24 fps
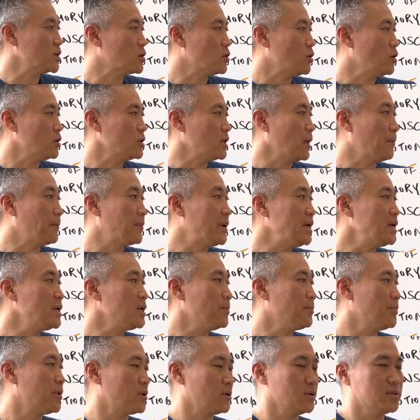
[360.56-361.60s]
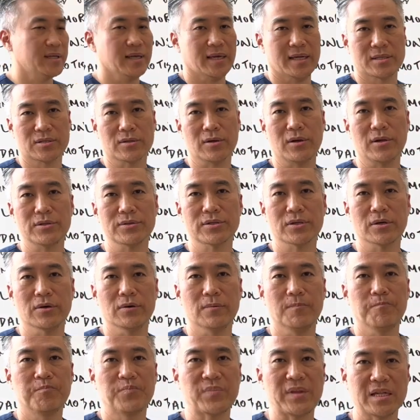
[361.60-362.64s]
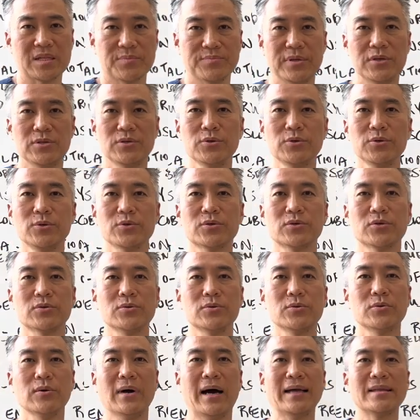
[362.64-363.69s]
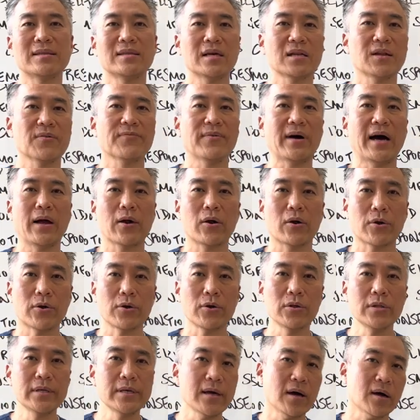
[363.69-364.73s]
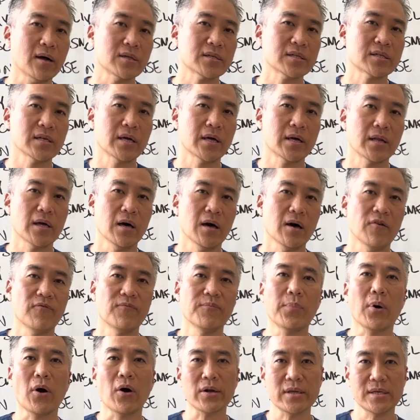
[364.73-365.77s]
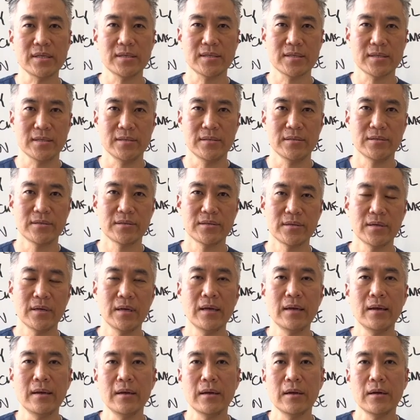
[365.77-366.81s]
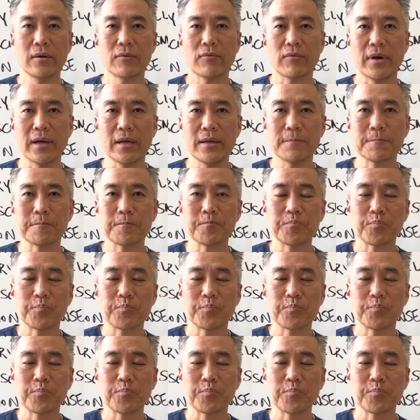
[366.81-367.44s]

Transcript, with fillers: called a peanut butter test also that's been used to identify early onset of Parkinson's, right?